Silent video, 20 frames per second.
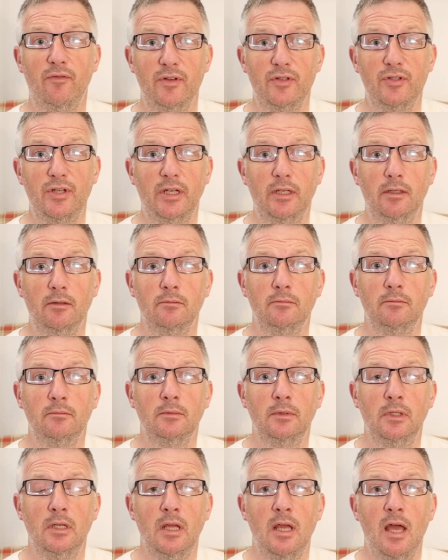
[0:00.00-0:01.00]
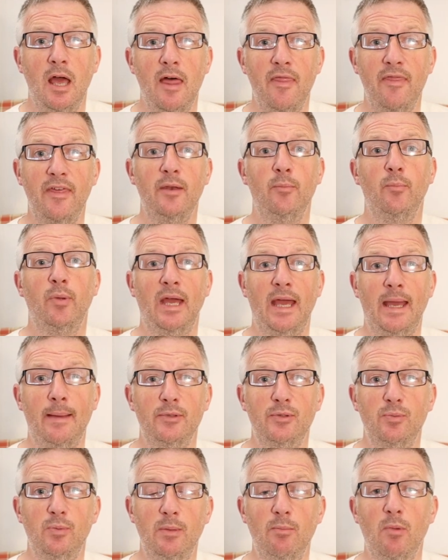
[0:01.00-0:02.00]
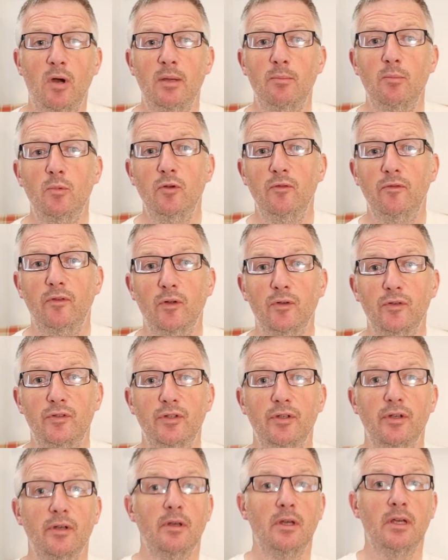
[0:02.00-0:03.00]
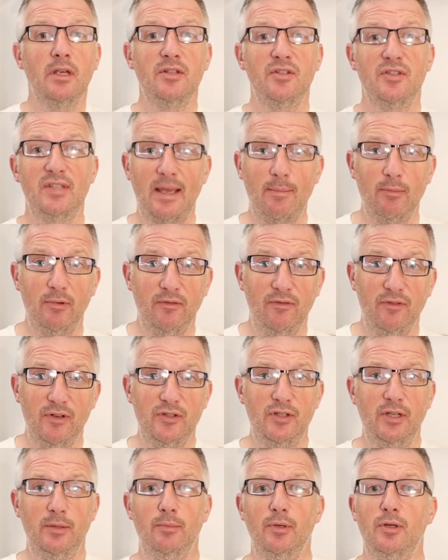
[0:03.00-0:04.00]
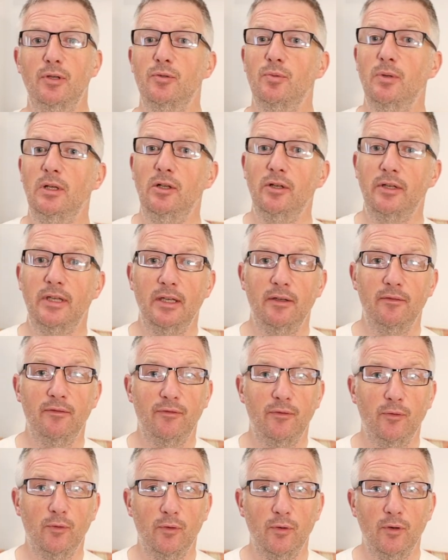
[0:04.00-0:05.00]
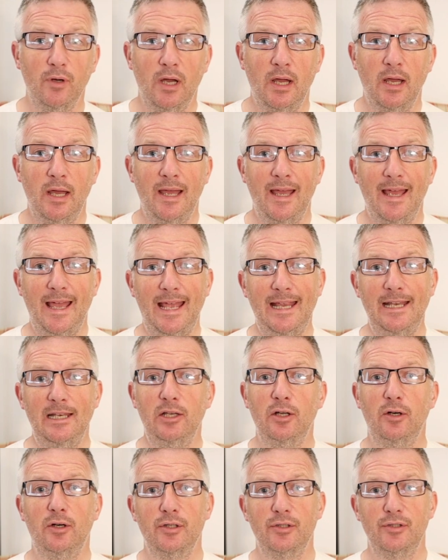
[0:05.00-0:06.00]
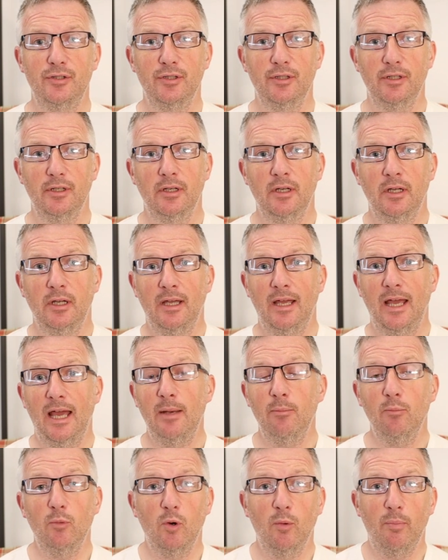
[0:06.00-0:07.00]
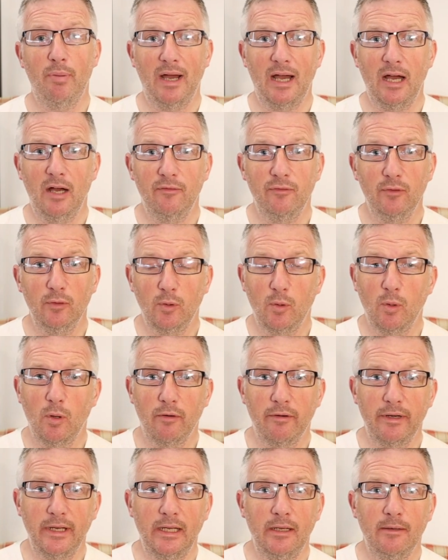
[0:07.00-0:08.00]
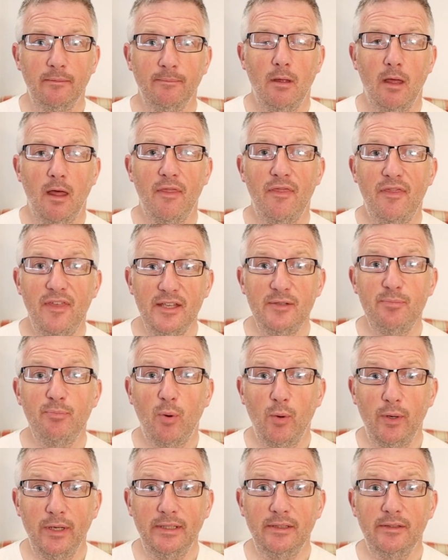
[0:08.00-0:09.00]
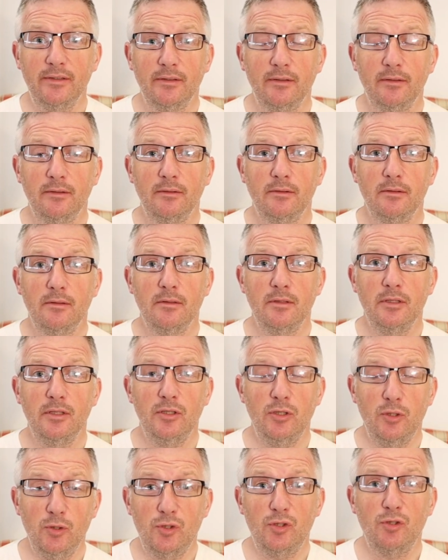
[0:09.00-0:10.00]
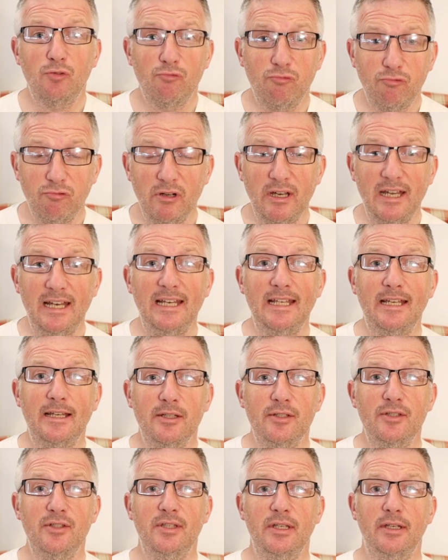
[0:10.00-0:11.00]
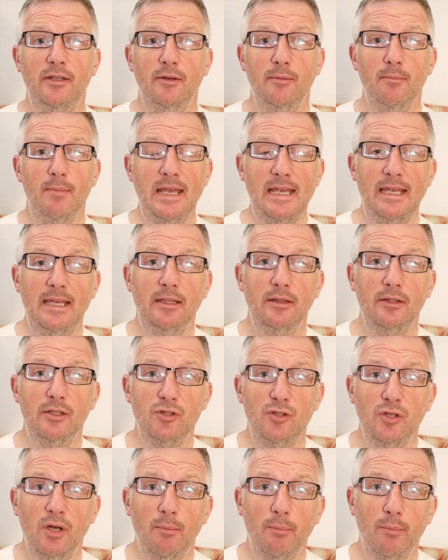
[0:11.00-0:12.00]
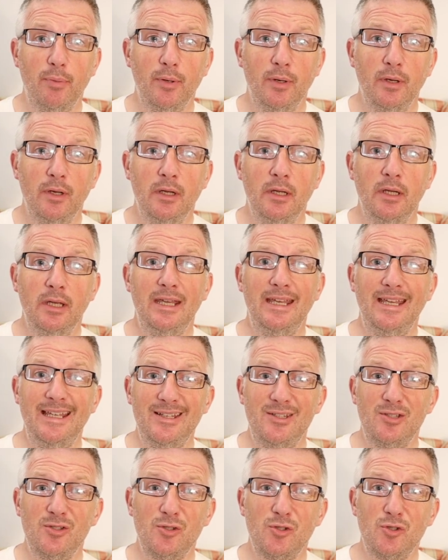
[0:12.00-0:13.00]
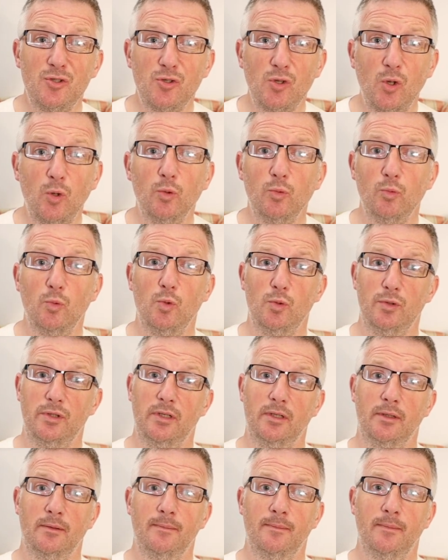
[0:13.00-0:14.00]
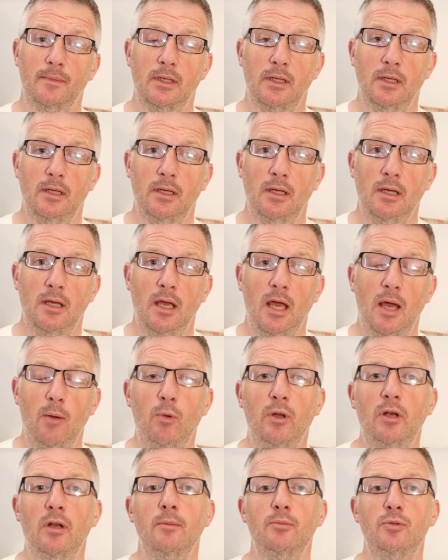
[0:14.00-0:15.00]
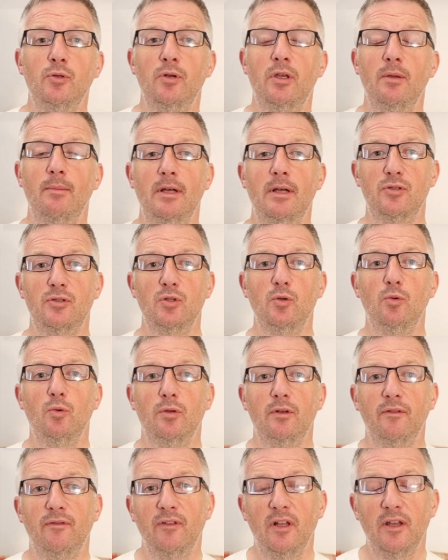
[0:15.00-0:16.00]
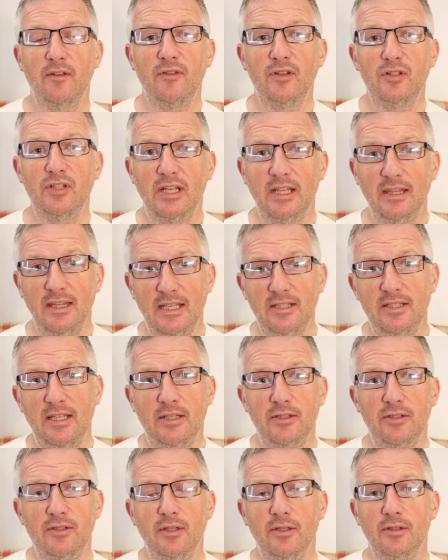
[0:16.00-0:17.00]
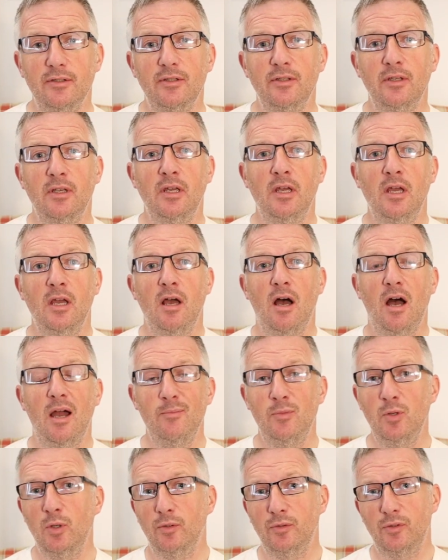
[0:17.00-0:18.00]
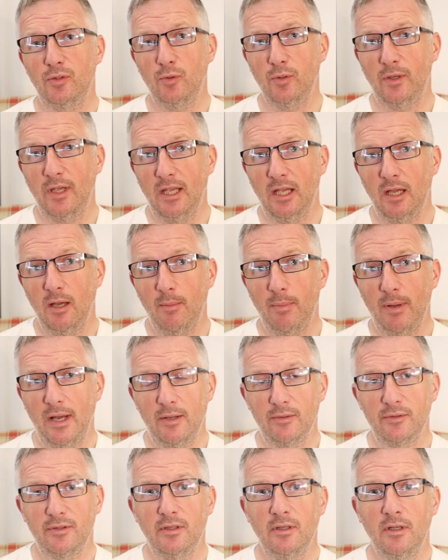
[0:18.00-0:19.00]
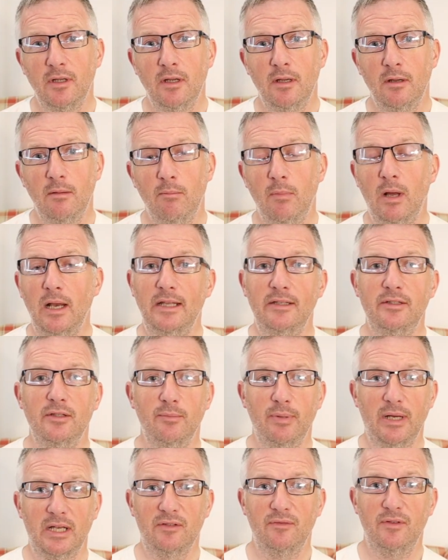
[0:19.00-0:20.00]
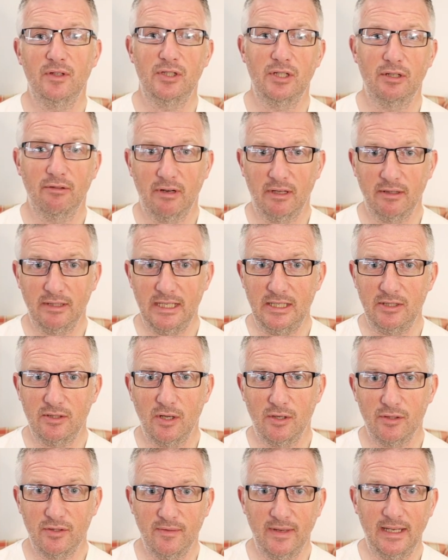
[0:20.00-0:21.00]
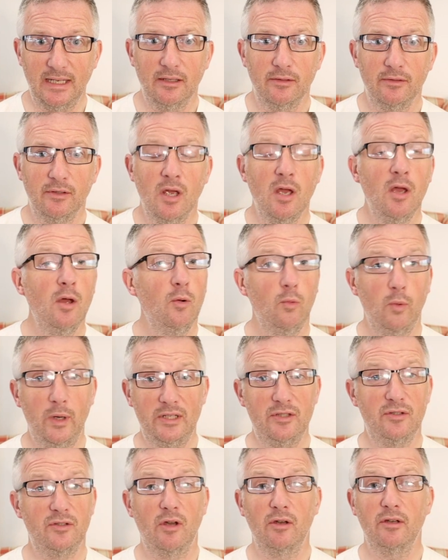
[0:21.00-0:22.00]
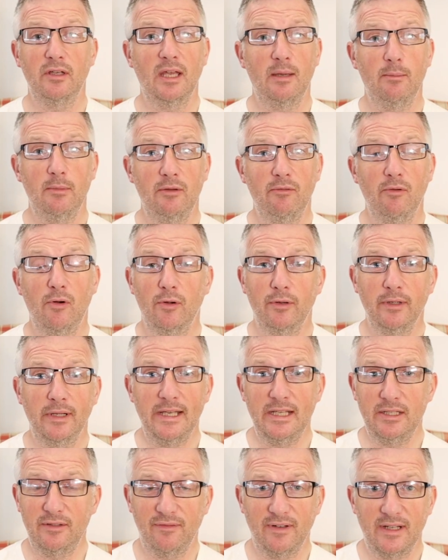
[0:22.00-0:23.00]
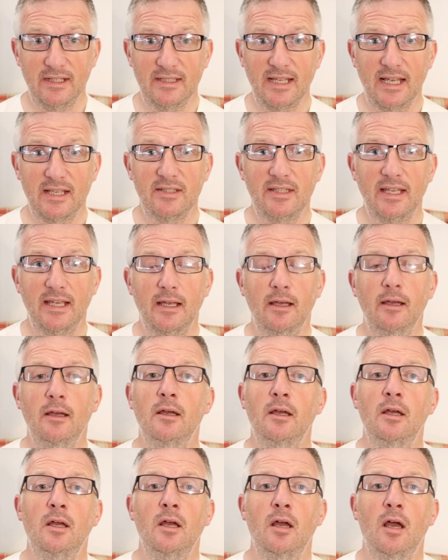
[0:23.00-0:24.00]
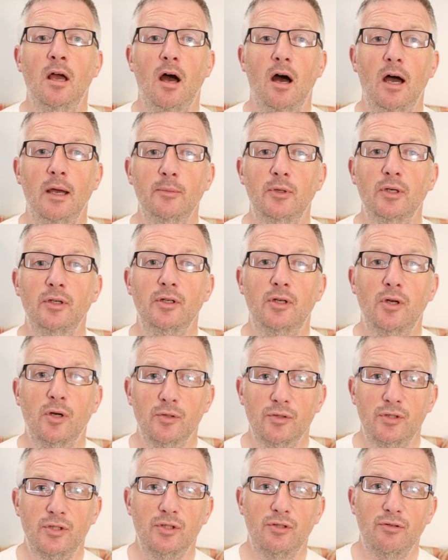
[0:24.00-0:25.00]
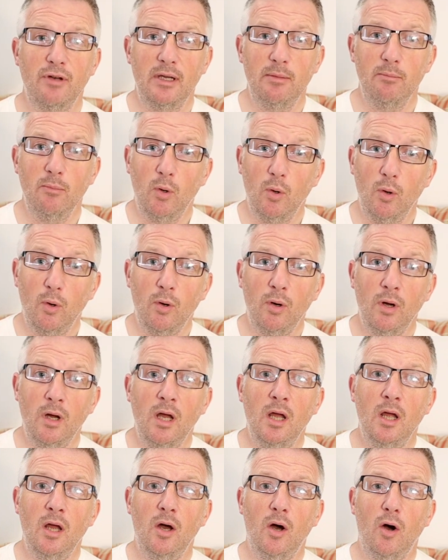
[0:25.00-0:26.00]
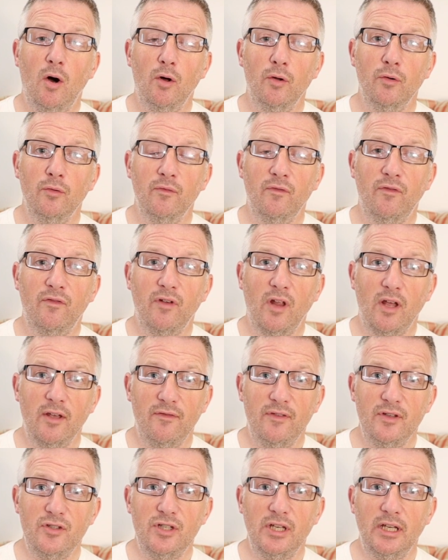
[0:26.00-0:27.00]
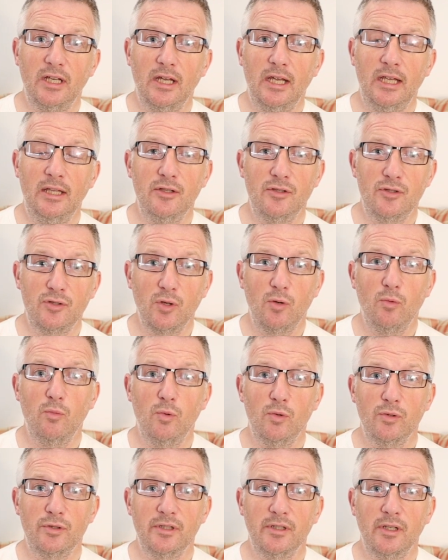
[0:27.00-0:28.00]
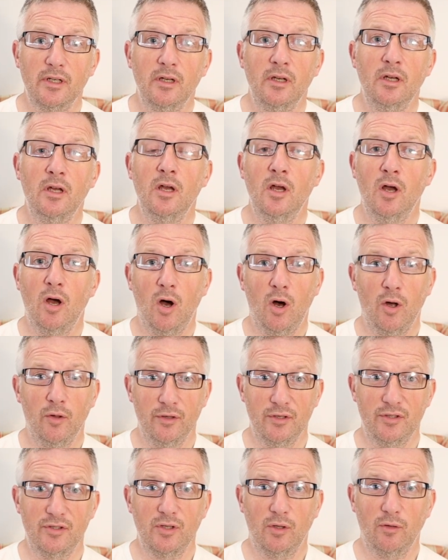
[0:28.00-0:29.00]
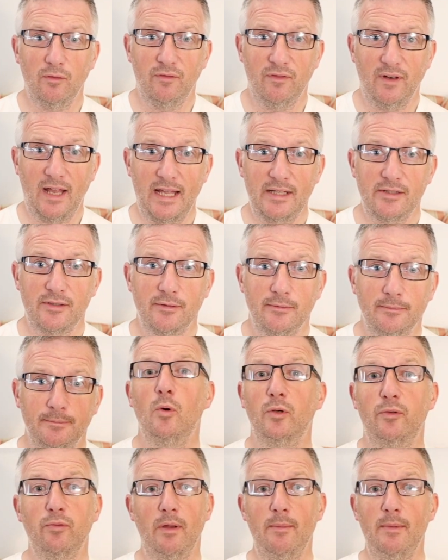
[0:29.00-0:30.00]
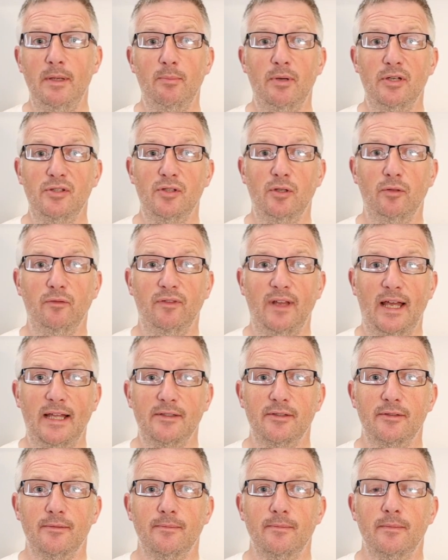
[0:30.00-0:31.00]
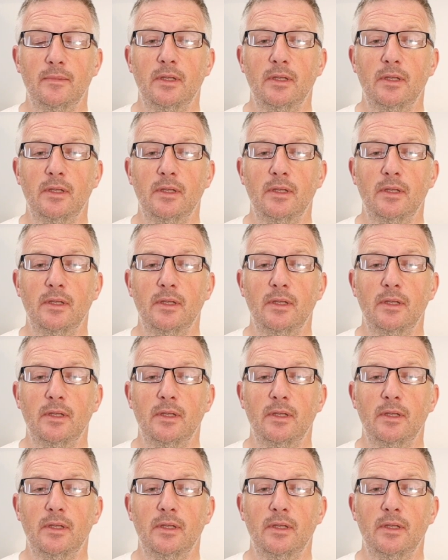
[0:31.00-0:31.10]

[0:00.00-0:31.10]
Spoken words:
fishing, and then perhaps we might move on to salmon fishing because we're looking for a larger and more powerful quarry. At this point, you should really consider making the jump into saltwater. And when I'm talking saltwater fly fishing in this instance, I'm not talking about mullet and bass fishing around the east coast of England, which, don't get me wrong, is fantastic. I'm going to concentrate more on fly fishing in the saltwater on the salt flats. What do I mean by salt flats?